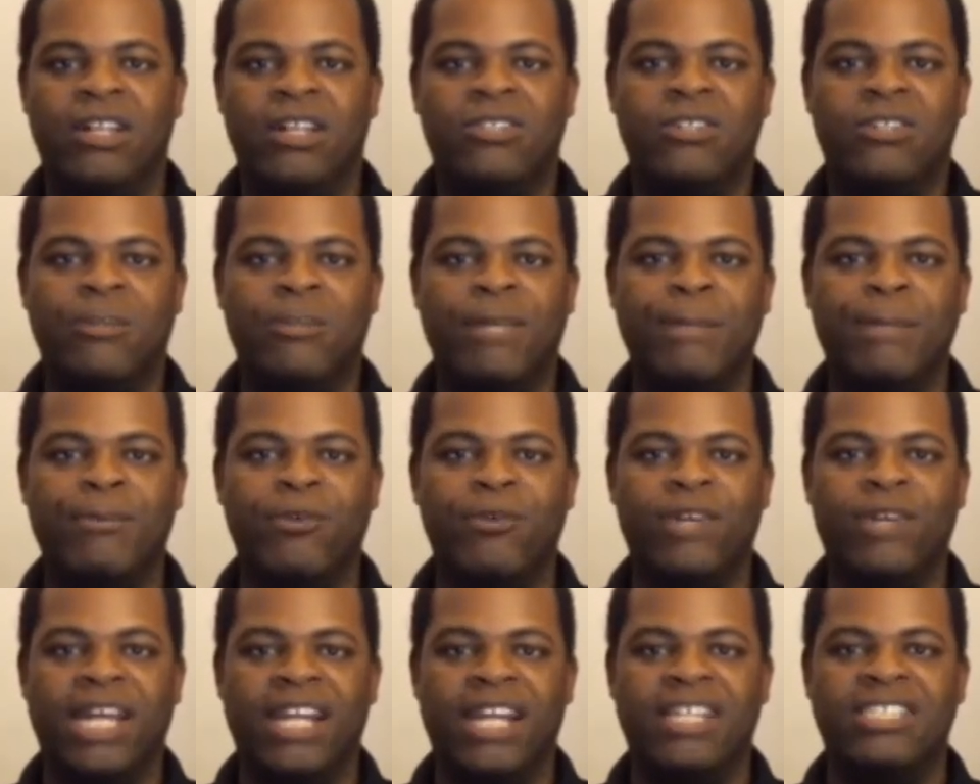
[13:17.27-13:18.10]
two
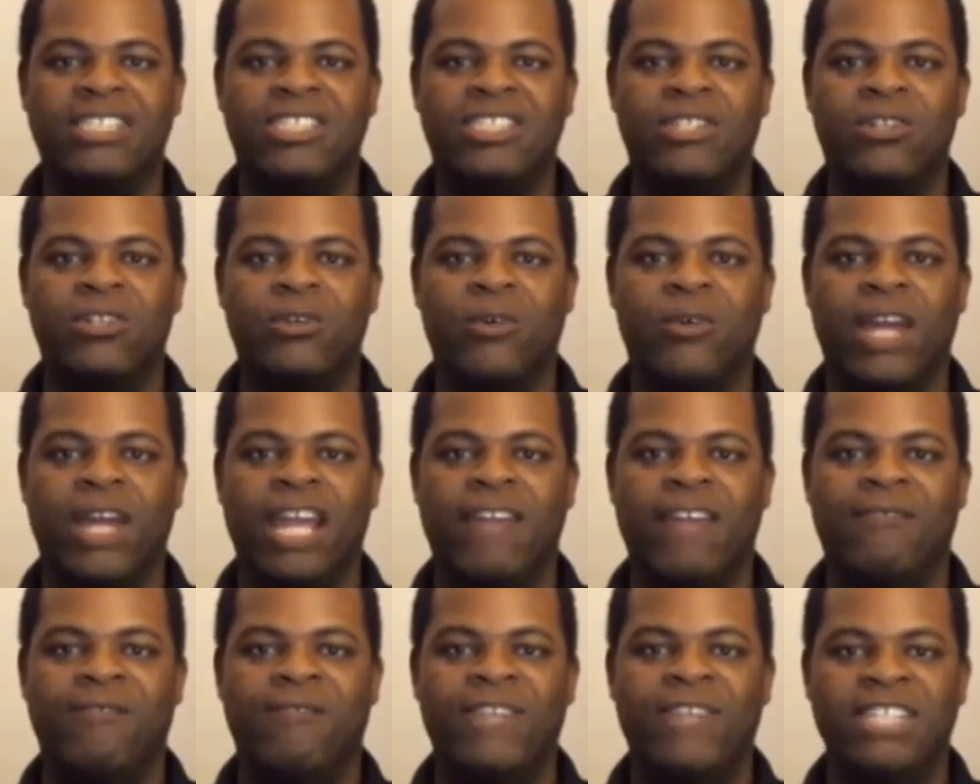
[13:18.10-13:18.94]
people get into
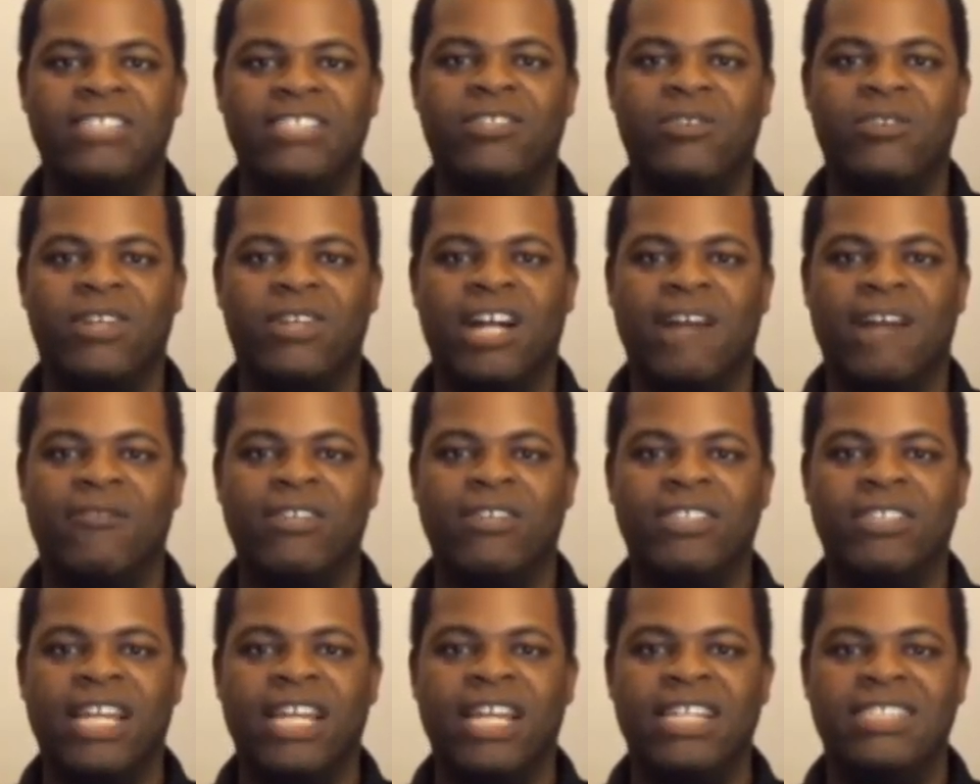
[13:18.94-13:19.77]
a physical
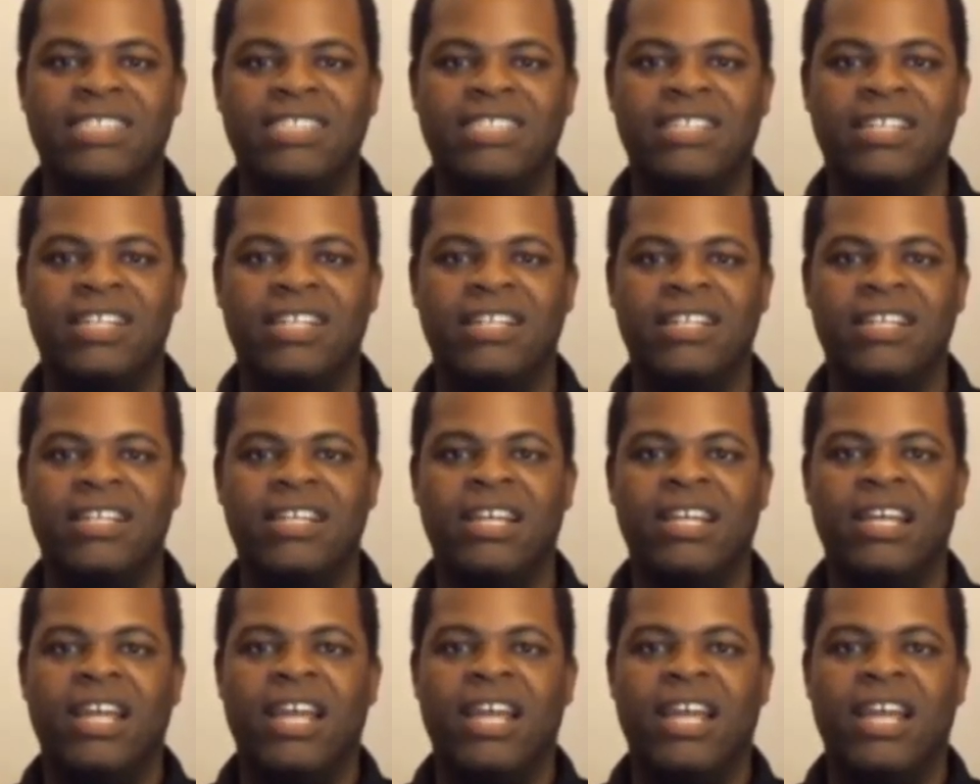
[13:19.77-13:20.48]
confrontation